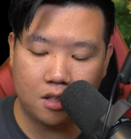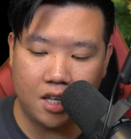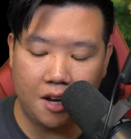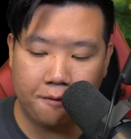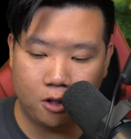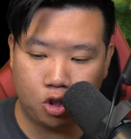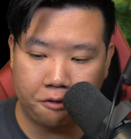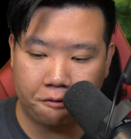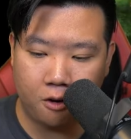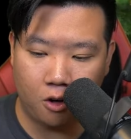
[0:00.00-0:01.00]
infantry
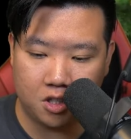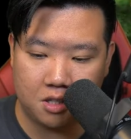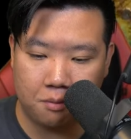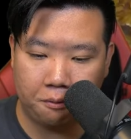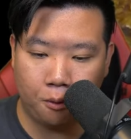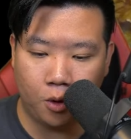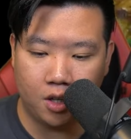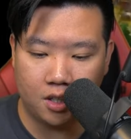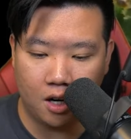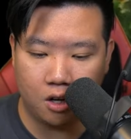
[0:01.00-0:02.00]
first
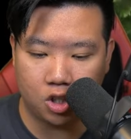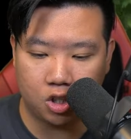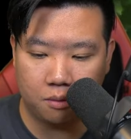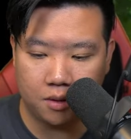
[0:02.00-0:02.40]
before the archer.